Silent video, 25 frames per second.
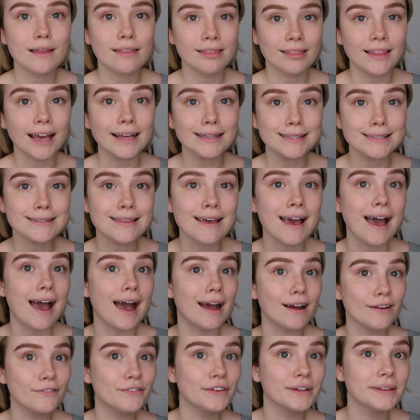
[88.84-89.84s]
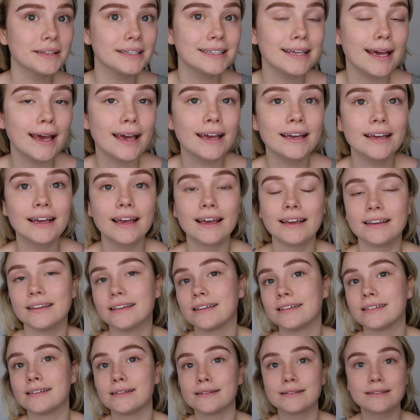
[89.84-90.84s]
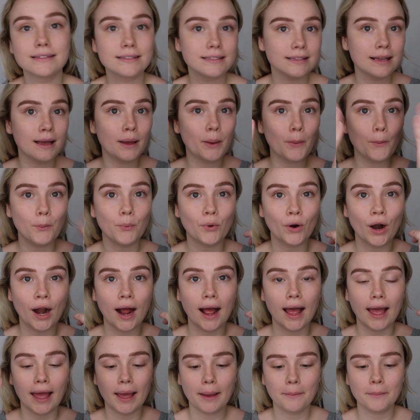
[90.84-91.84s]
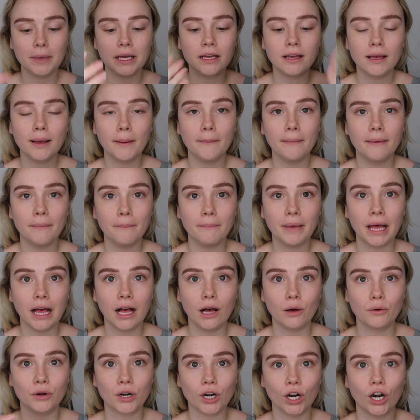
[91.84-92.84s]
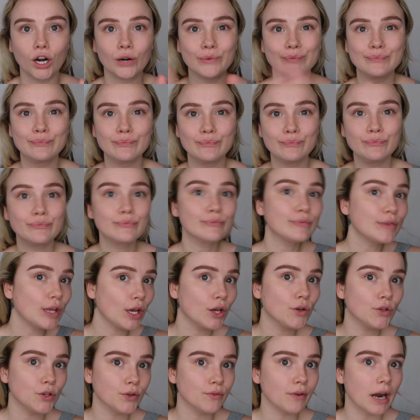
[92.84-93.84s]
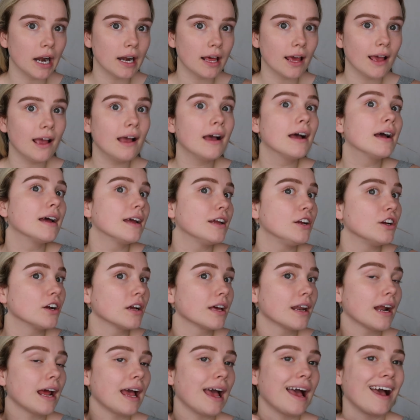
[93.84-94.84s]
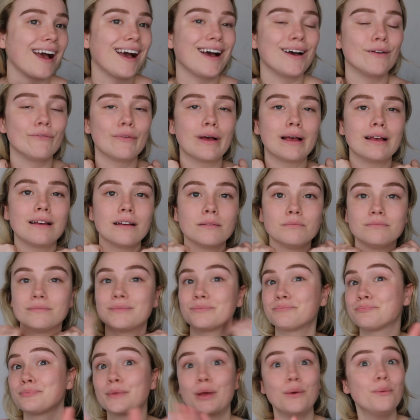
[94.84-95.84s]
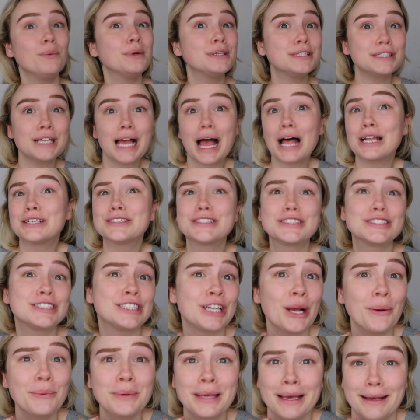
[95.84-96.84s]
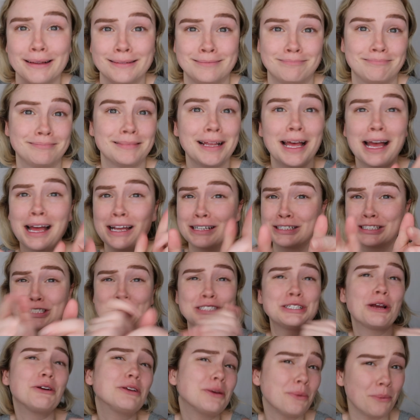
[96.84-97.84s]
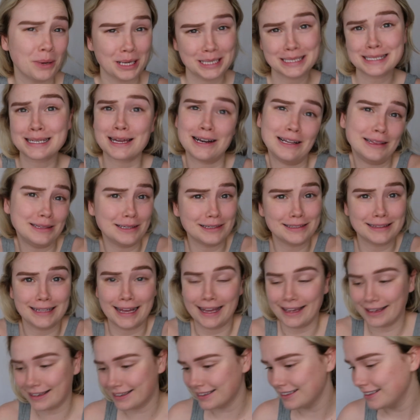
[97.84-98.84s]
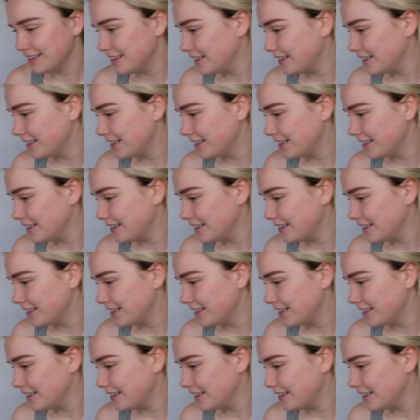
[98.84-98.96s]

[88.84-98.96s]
That's the hack for the day, is prime, powder. You ready? You're gonna have, I'll just show you what it's gonna look like.